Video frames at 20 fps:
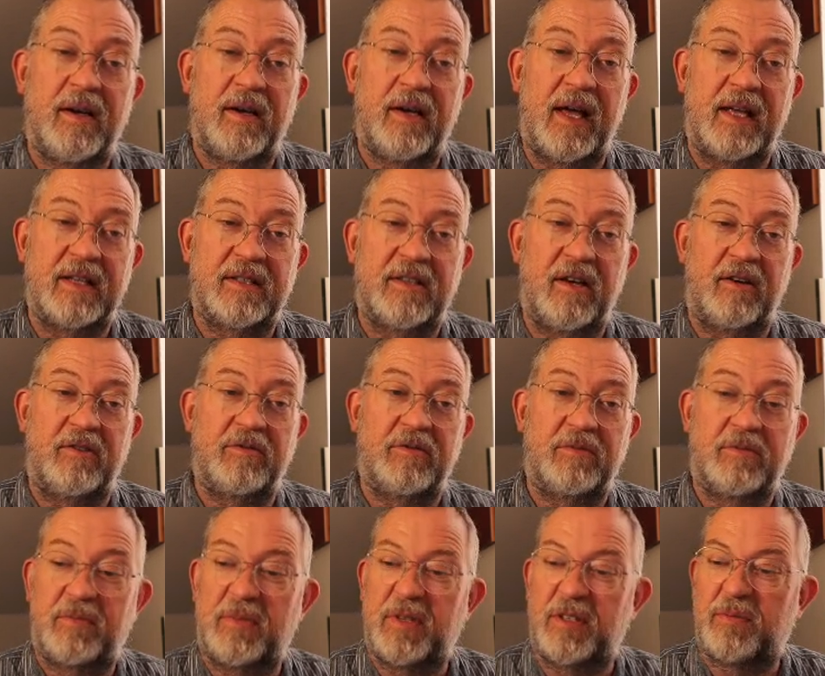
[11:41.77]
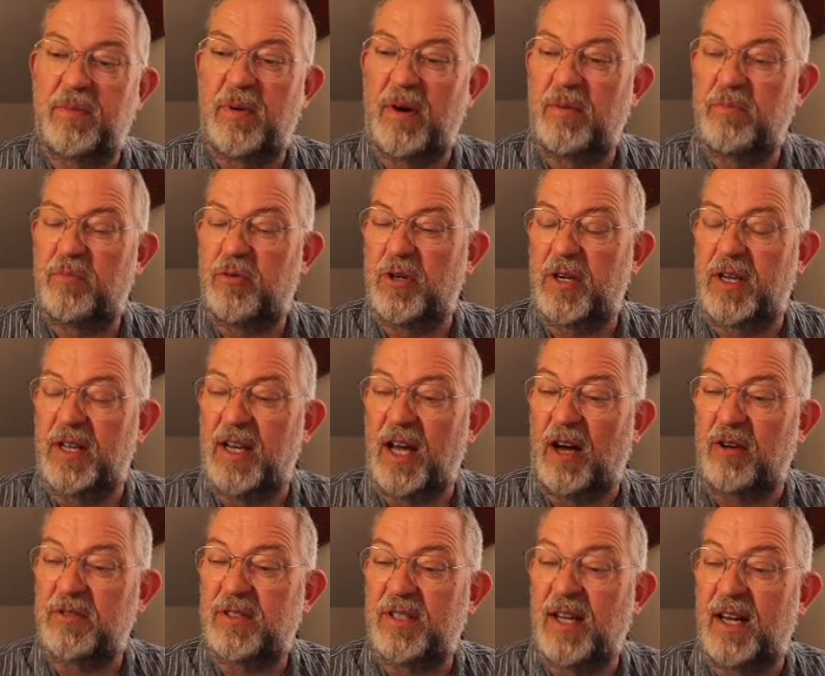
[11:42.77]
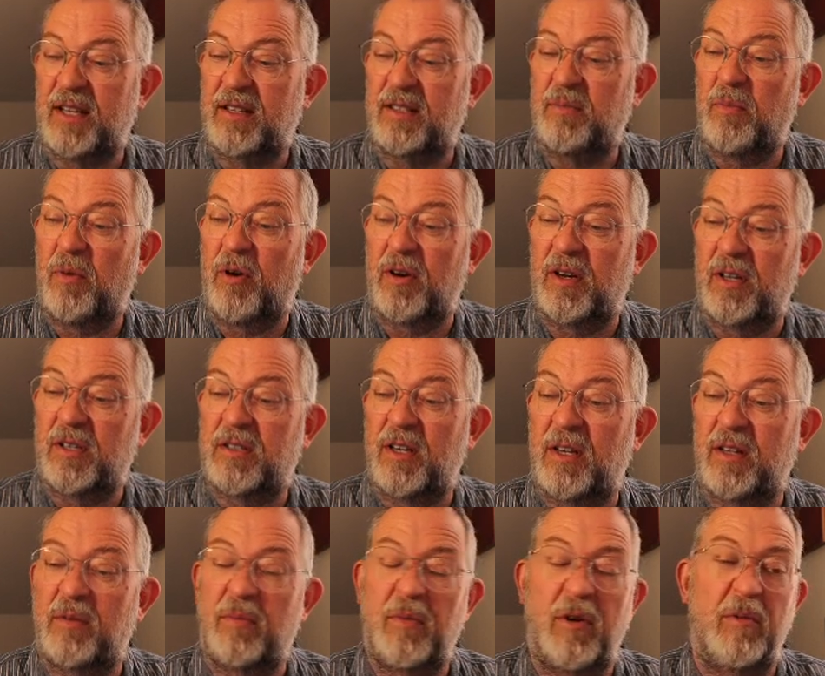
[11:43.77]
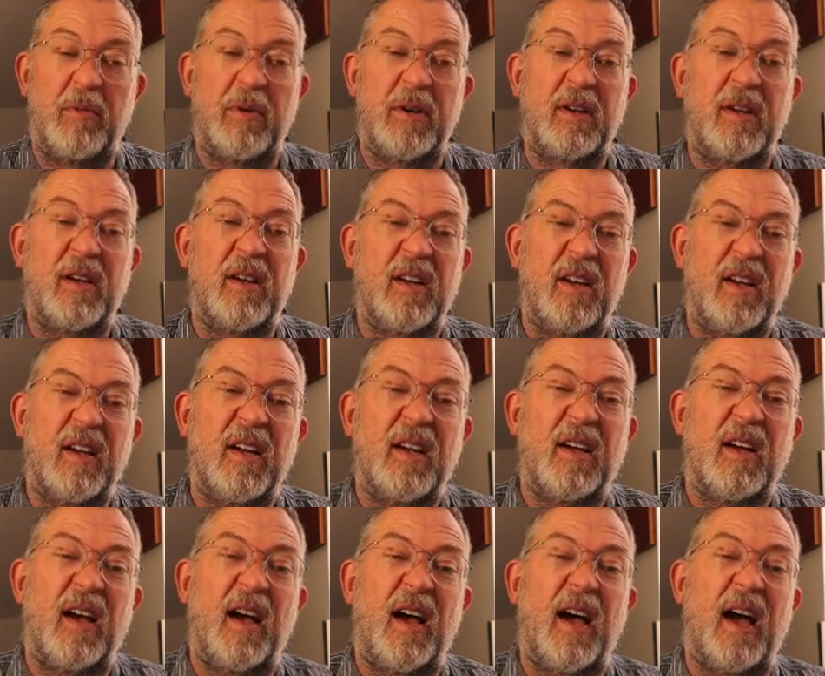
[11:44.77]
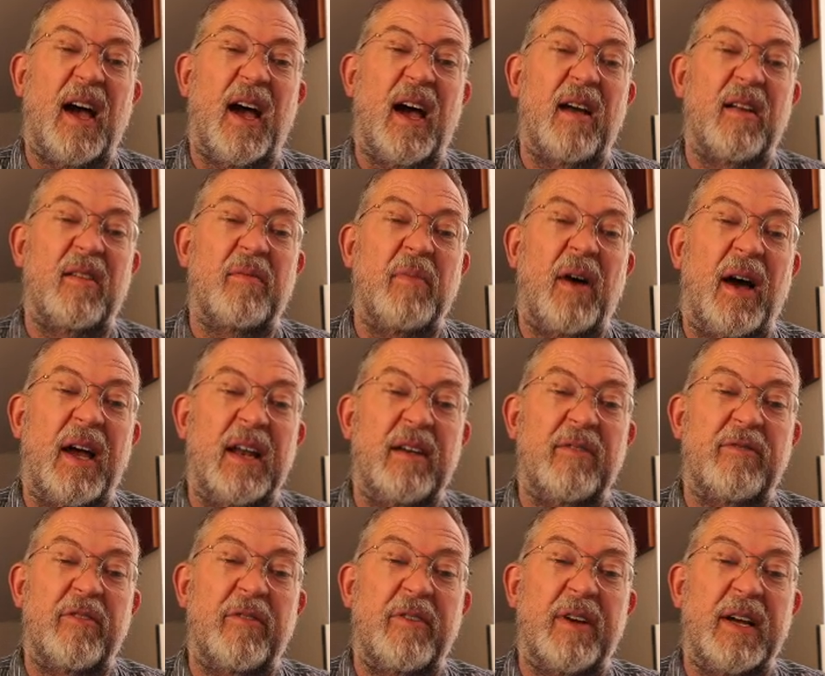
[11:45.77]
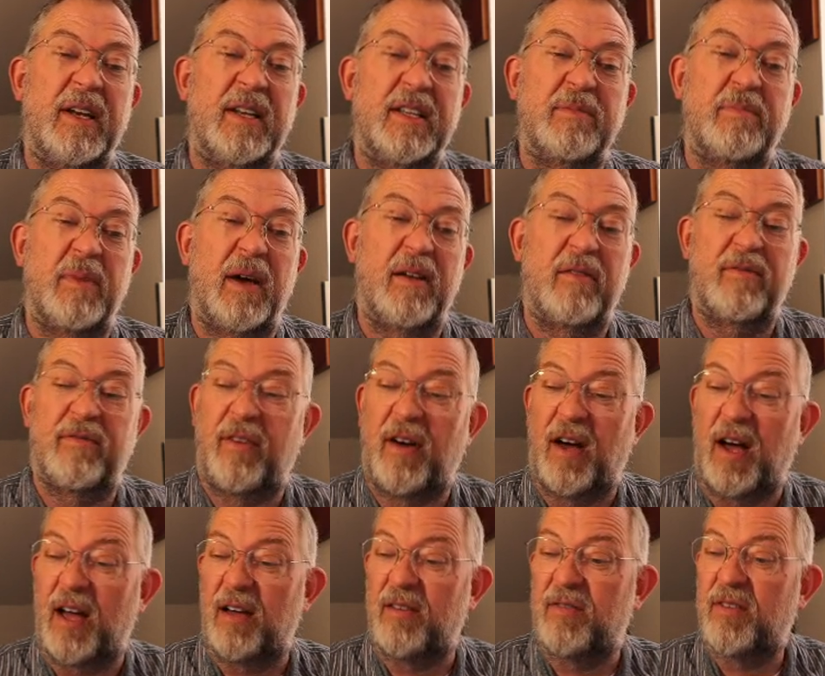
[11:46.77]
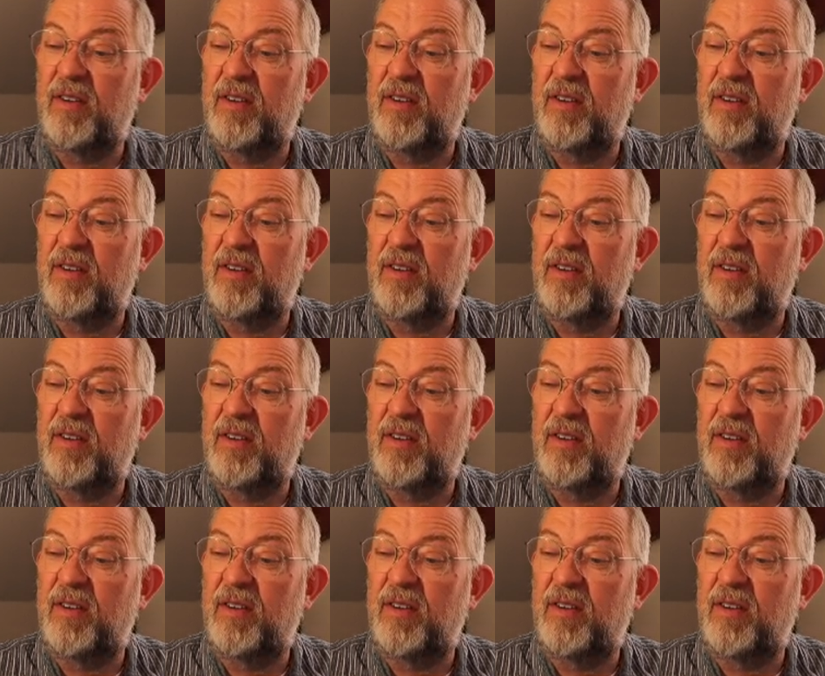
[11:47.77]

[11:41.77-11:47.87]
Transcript: It's putting it outside the monitor at the moment. And my infrared is band 5.